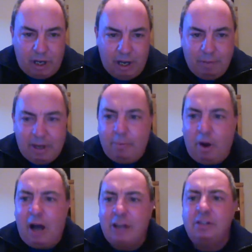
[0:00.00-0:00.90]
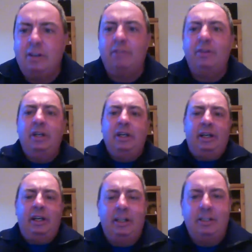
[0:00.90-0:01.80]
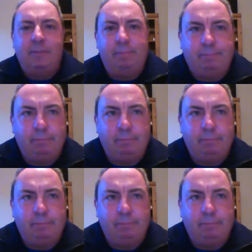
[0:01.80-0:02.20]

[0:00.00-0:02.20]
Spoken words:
and being positive is